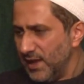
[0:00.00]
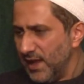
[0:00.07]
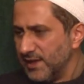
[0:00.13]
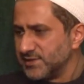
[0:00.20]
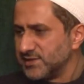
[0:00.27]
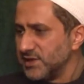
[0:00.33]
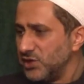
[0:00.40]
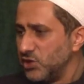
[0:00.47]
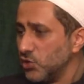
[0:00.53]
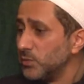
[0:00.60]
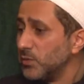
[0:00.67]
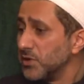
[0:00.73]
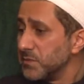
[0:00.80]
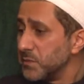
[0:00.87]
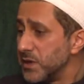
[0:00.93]
As a
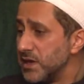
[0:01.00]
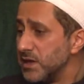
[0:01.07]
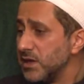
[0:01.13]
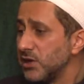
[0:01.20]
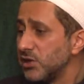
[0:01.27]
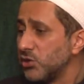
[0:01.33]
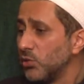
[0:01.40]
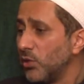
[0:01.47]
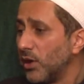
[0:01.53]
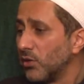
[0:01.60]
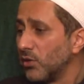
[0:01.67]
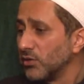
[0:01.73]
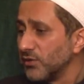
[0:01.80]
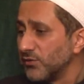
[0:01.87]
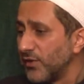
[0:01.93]
human being, you
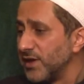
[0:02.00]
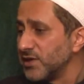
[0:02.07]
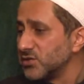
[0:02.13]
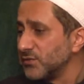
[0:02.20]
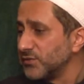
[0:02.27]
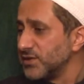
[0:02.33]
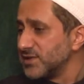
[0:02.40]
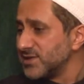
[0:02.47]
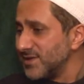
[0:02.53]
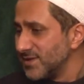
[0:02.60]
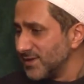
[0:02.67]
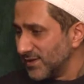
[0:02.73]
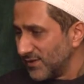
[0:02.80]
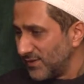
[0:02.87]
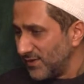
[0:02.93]
are on the face of this
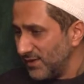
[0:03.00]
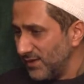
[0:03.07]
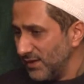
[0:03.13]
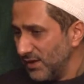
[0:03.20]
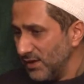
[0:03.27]
earth.